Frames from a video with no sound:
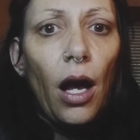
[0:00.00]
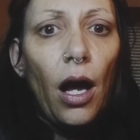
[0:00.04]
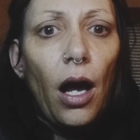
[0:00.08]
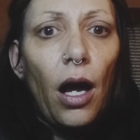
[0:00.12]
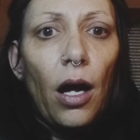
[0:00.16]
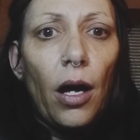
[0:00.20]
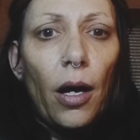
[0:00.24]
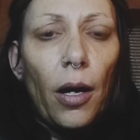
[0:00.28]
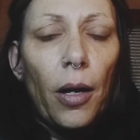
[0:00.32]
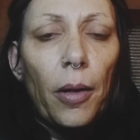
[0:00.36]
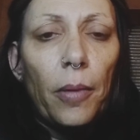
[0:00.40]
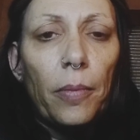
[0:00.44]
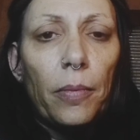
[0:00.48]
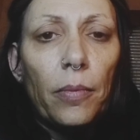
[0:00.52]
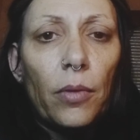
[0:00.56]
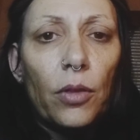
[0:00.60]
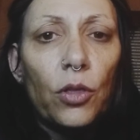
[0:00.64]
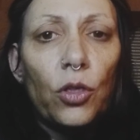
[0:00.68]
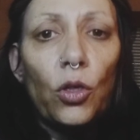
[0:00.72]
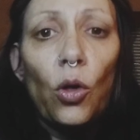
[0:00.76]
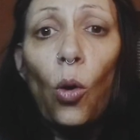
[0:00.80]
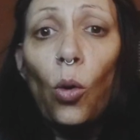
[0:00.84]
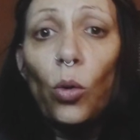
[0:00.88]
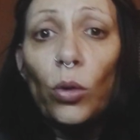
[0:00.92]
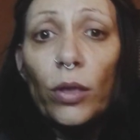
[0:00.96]

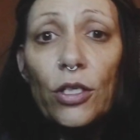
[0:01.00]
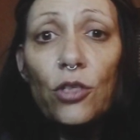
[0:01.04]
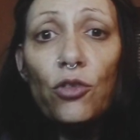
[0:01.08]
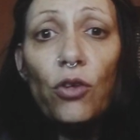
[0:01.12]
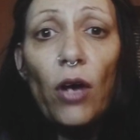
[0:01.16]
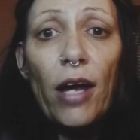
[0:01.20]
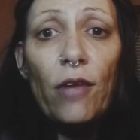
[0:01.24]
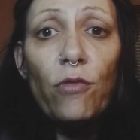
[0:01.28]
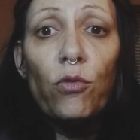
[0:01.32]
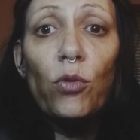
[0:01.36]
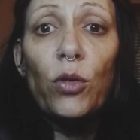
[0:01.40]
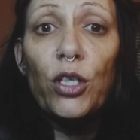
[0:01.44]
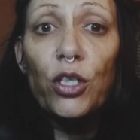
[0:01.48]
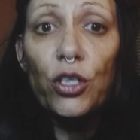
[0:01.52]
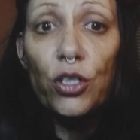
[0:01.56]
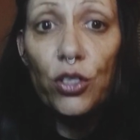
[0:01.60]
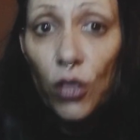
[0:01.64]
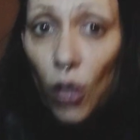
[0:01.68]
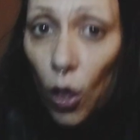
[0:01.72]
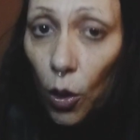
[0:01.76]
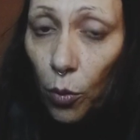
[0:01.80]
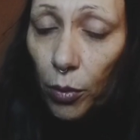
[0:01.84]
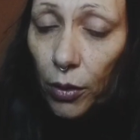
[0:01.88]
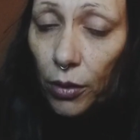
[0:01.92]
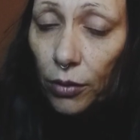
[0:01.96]
You only drive when you're
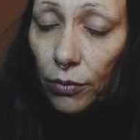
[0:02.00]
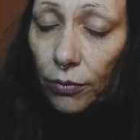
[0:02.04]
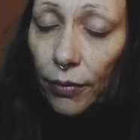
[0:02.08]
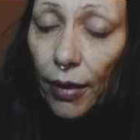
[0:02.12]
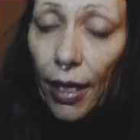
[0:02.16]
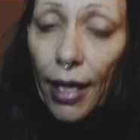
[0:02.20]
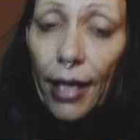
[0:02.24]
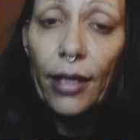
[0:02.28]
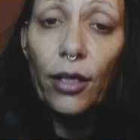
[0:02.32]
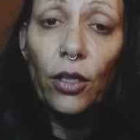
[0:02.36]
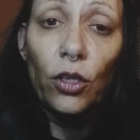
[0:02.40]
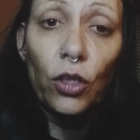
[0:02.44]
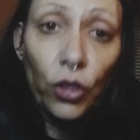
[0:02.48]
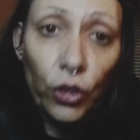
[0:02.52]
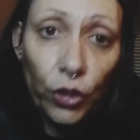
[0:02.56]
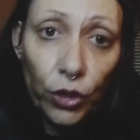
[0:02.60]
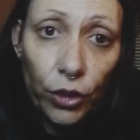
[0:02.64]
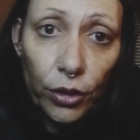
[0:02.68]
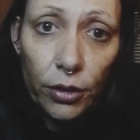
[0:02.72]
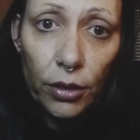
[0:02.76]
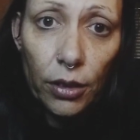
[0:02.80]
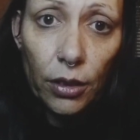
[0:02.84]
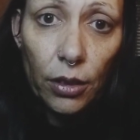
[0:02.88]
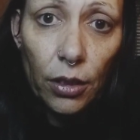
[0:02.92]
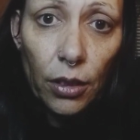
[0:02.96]
sober and
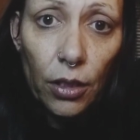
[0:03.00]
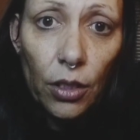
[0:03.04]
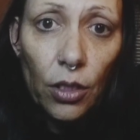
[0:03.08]
alert.